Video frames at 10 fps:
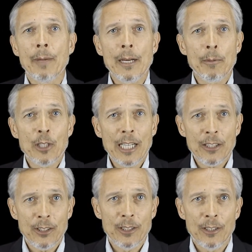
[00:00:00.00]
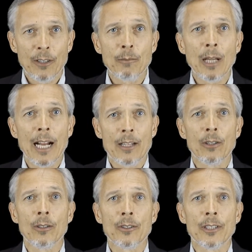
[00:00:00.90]
made a prediction of black
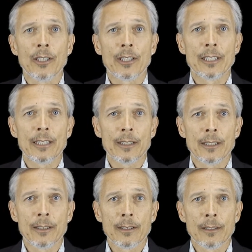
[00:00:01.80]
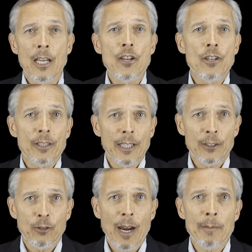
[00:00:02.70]
holes and their existence. He just
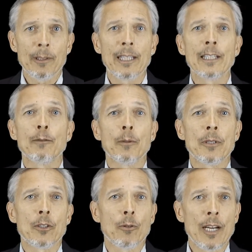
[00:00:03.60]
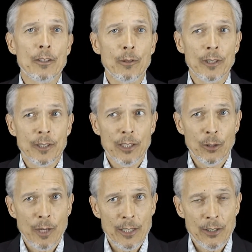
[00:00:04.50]
extrapolated from the terrestrial
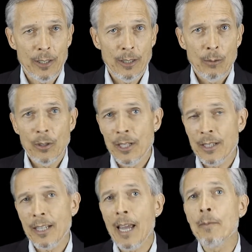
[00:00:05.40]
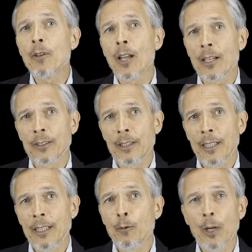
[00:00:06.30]
situation, where the escape
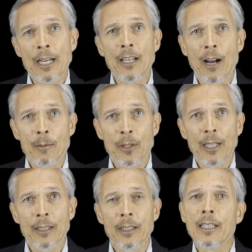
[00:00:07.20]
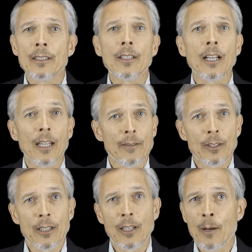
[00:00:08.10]
velocity for any object is
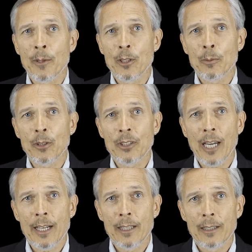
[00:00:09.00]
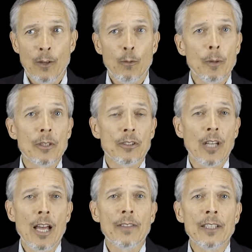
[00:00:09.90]
11 kilometers per second. From the
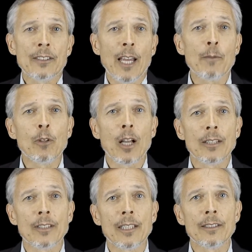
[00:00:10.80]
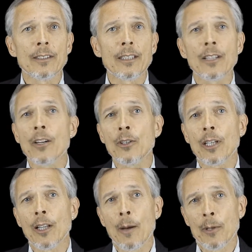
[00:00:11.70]
Sun, the escape velocity is 600
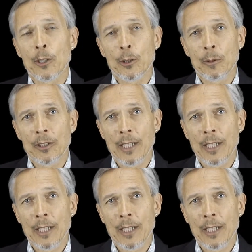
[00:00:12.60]
kilometers per